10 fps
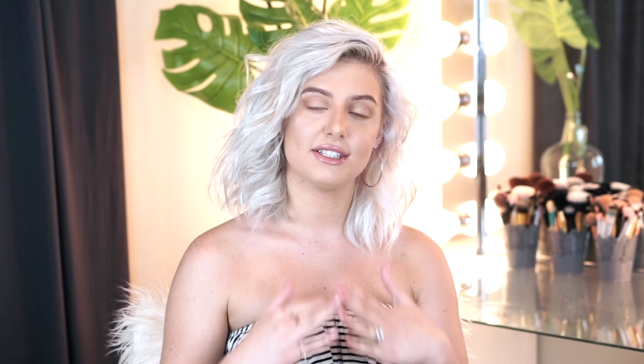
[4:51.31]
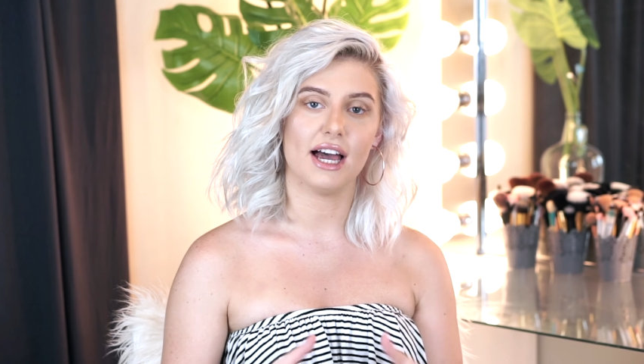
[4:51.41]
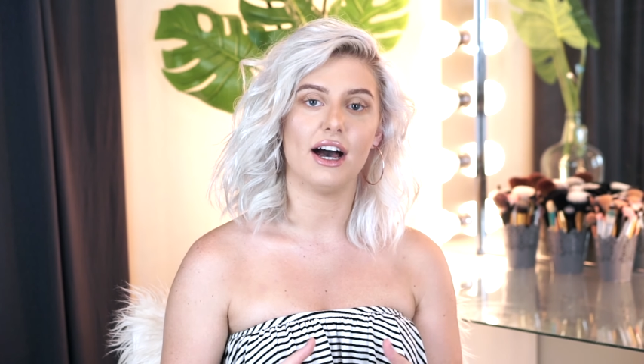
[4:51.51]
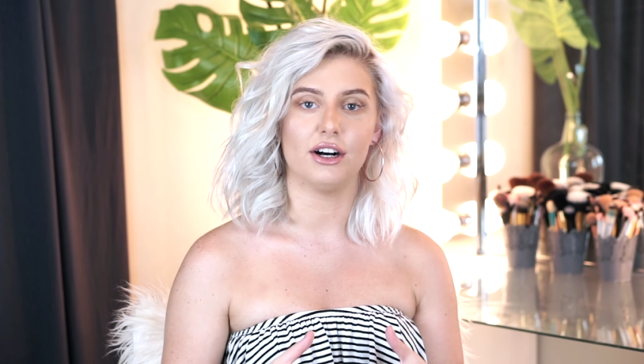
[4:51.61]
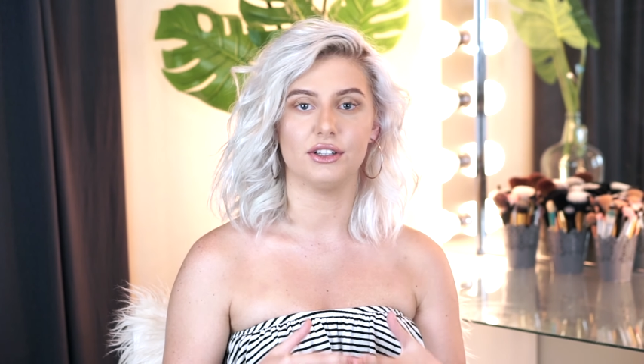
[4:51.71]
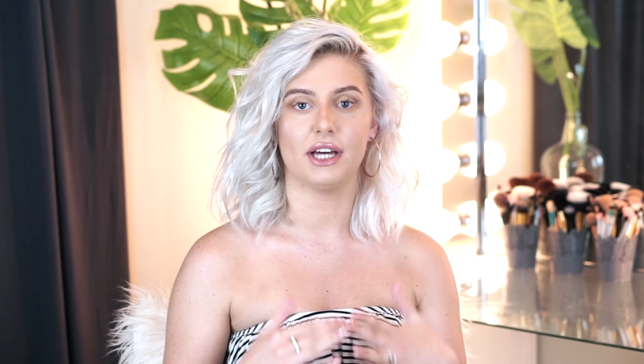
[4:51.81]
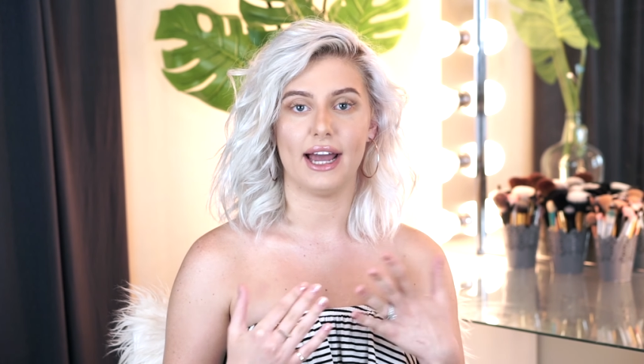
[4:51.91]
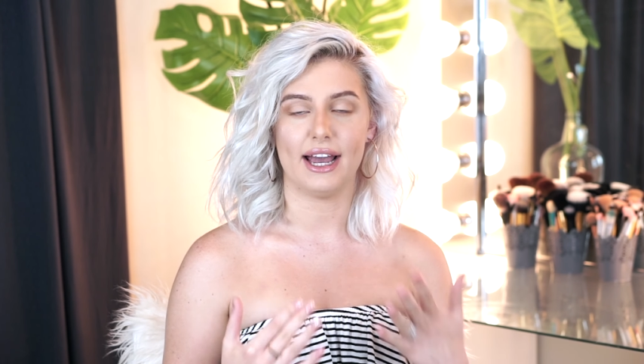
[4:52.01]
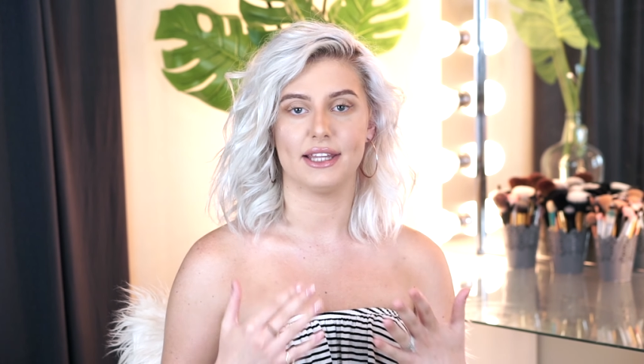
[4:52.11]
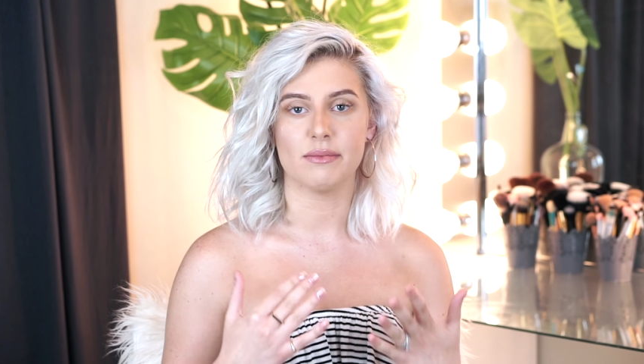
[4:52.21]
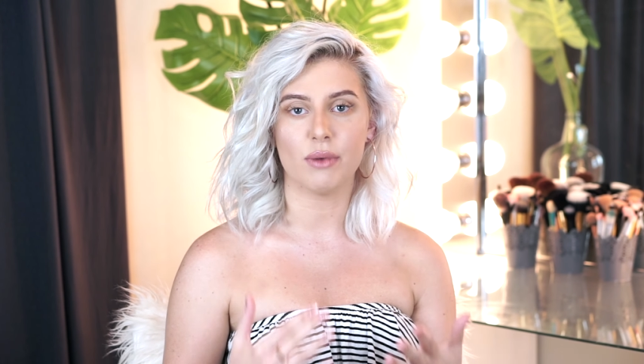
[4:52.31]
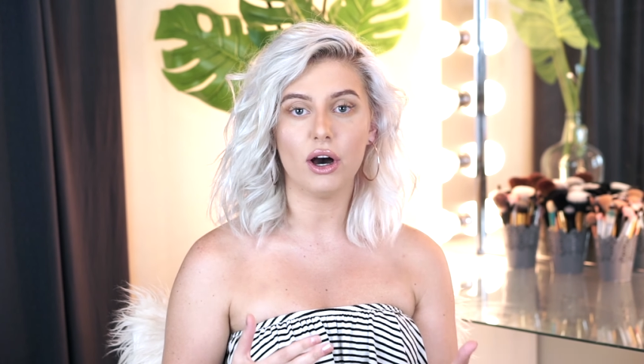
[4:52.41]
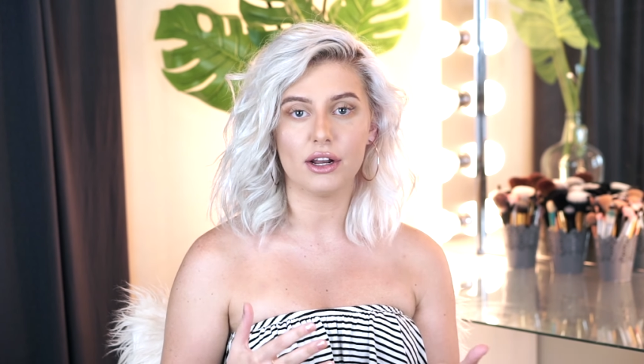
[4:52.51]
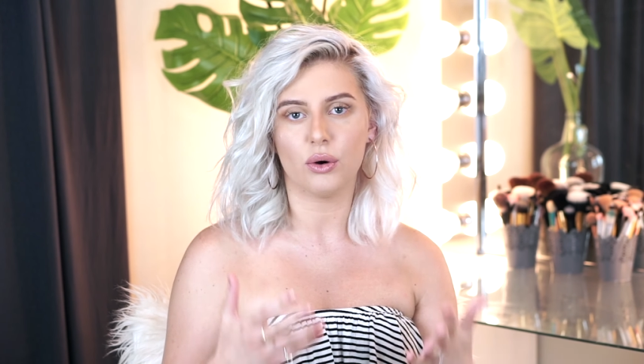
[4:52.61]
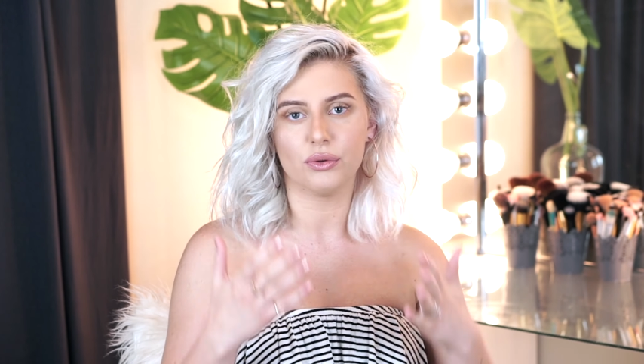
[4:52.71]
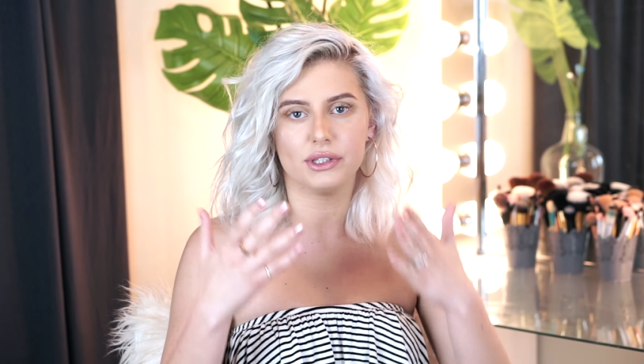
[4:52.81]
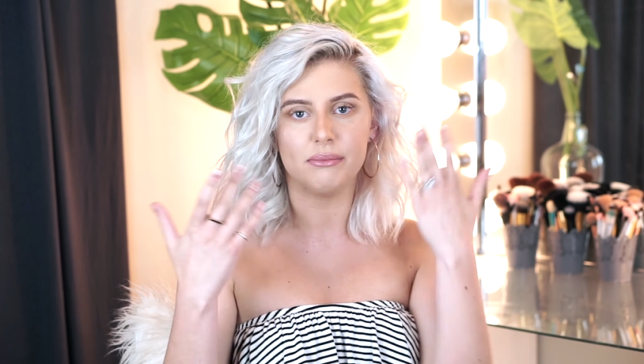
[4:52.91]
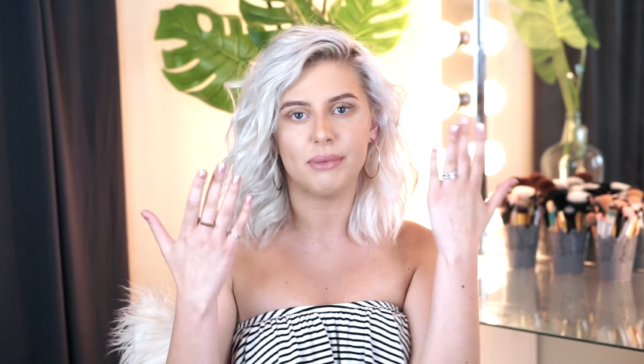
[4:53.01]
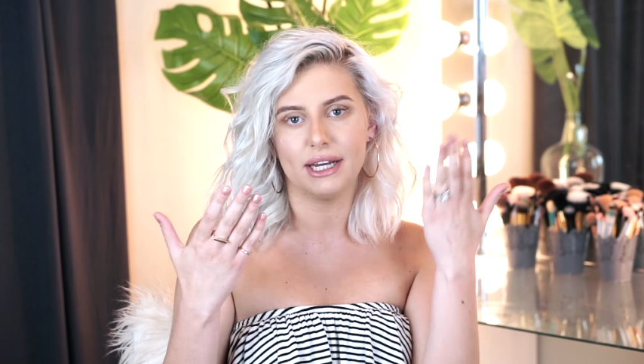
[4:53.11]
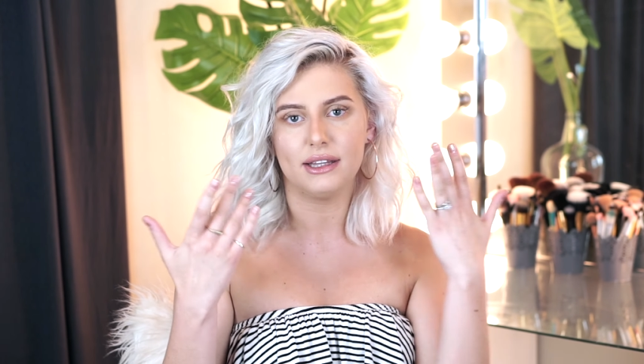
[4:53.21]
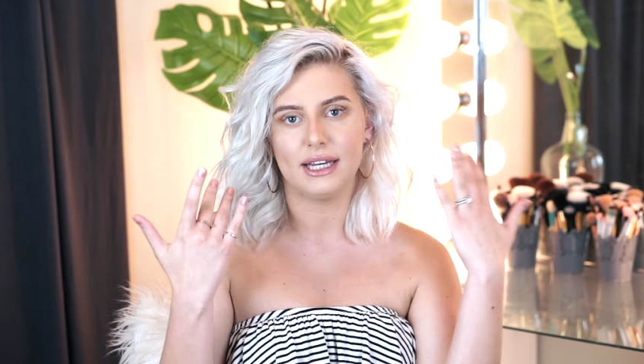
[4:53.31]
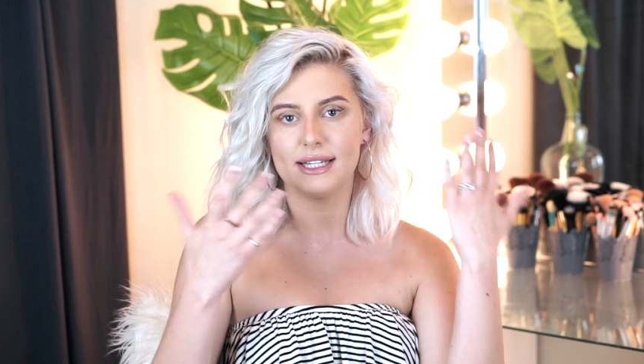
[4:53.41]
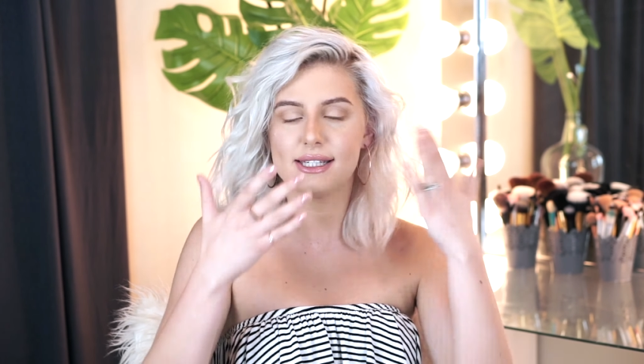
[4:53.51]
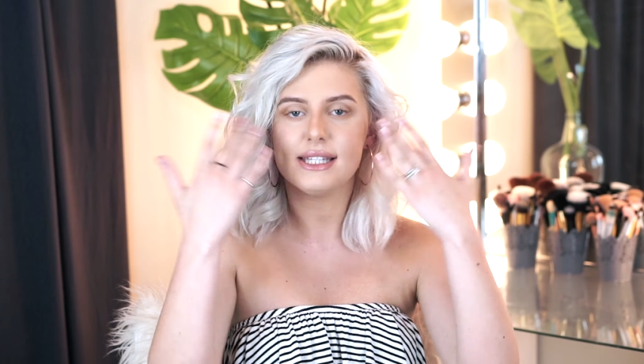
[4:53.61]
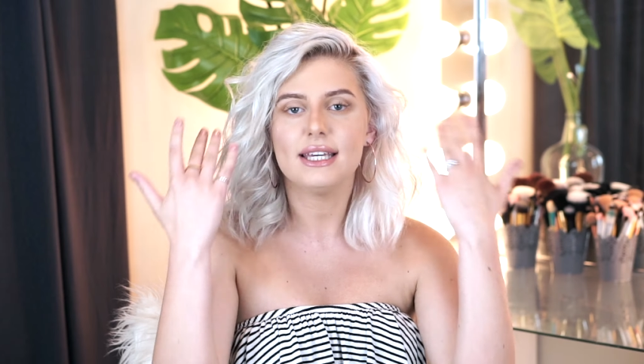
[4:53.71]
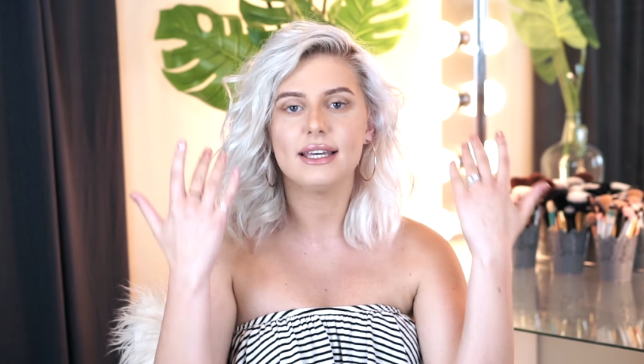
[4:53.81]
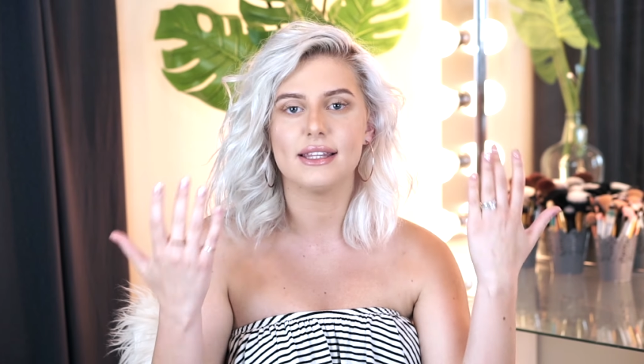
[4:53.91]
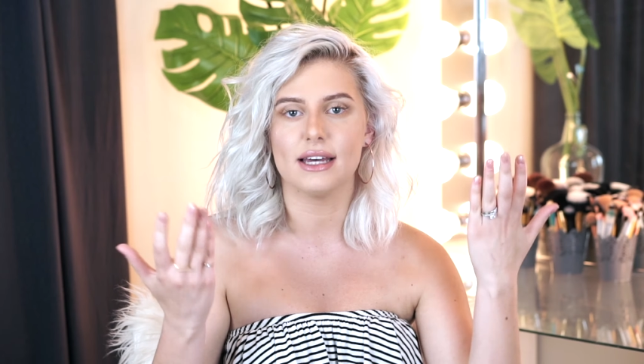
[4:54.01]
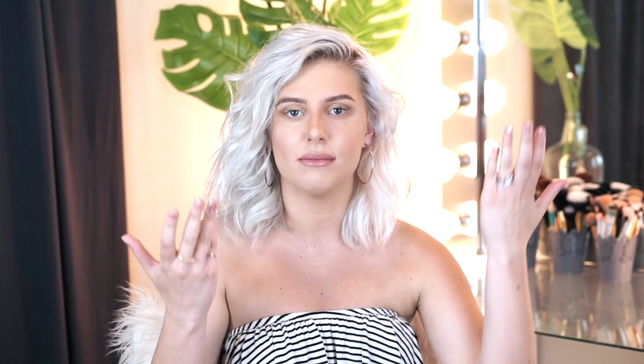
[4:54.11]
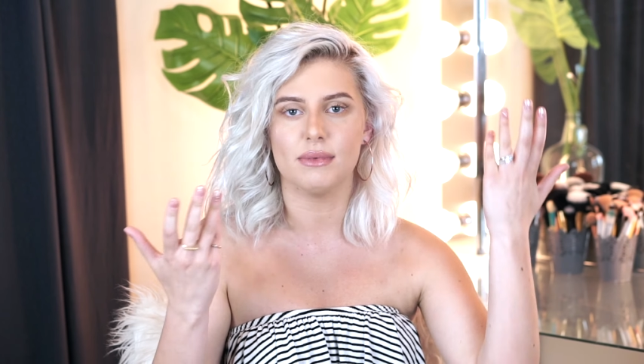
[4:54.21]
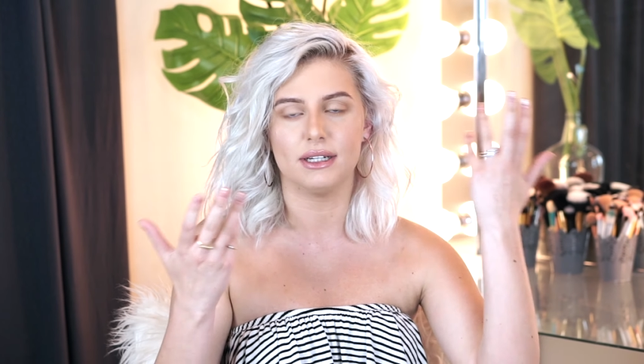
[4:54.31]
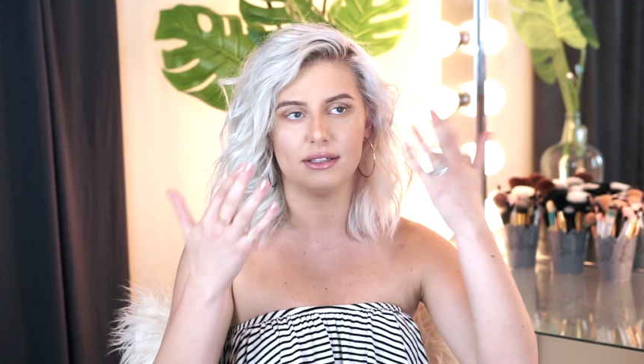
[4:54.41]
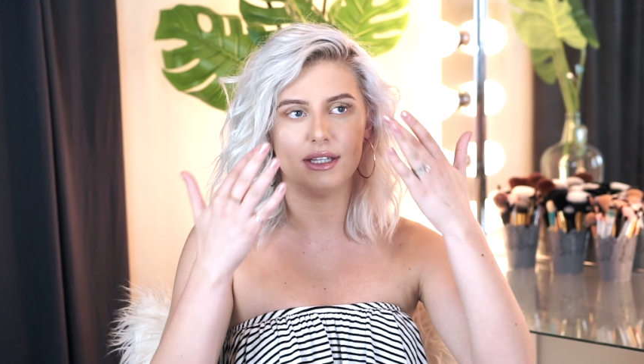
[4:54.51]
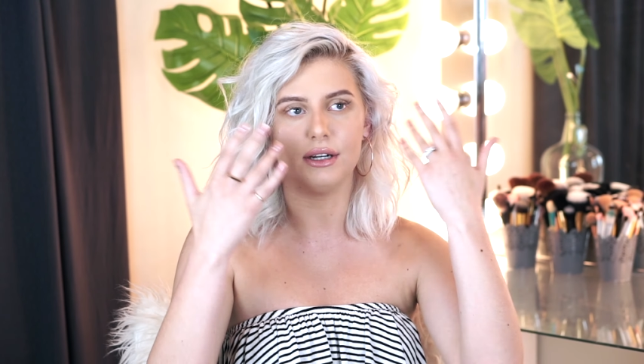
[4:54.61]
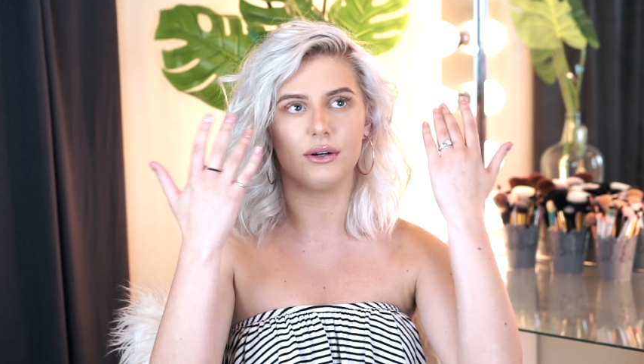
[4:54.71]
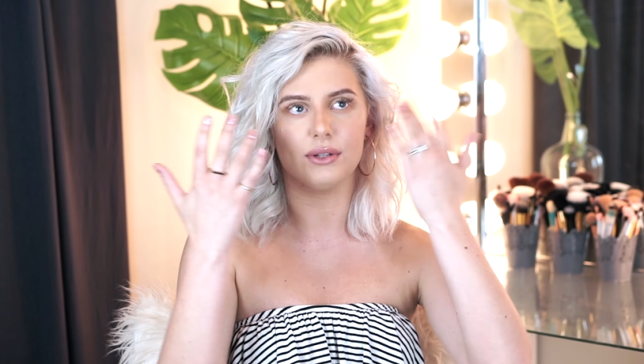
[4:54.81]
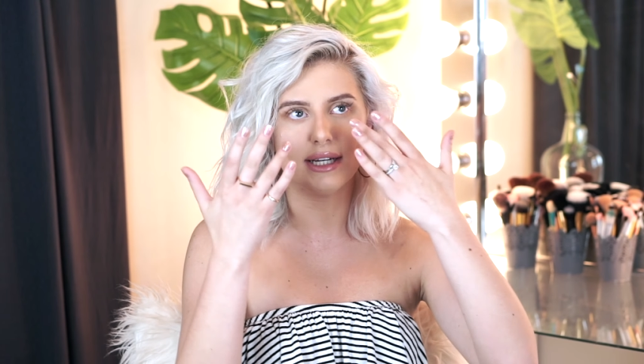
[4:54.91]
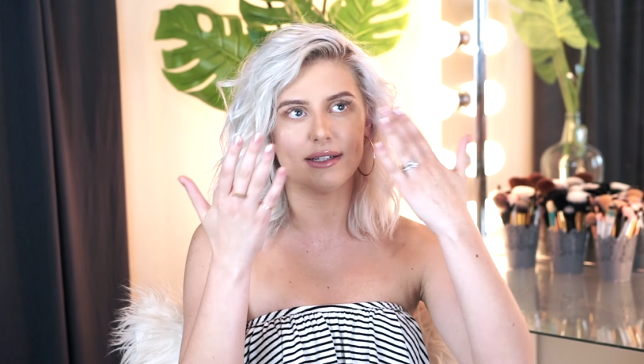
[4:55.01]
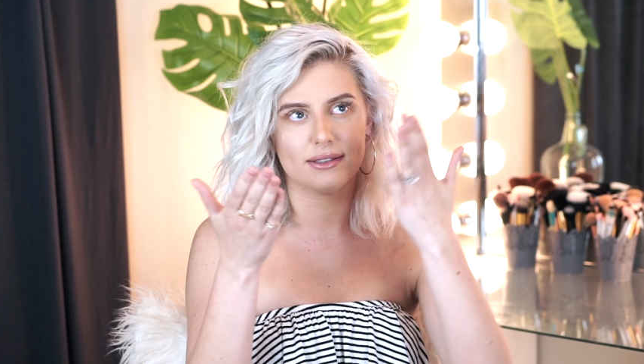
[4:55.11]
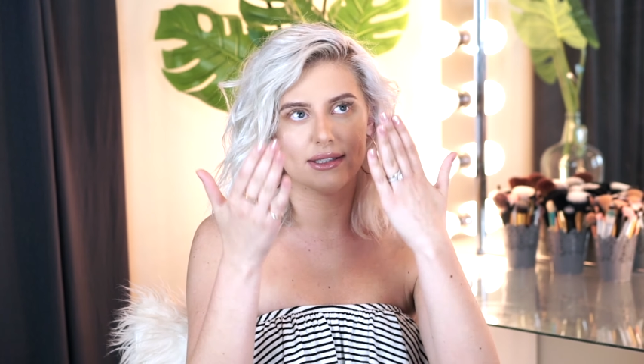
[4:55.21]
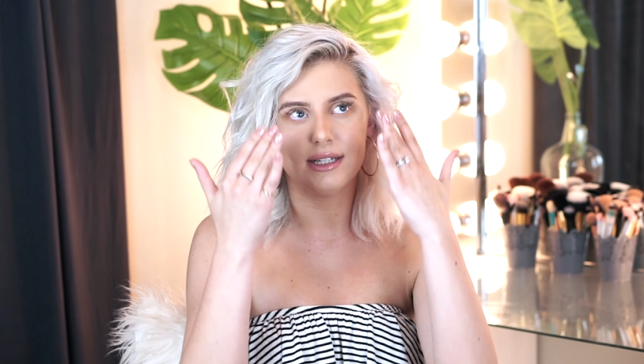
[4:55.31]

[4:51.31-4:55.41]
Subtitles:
tell that I had them on only by like seeing them, and like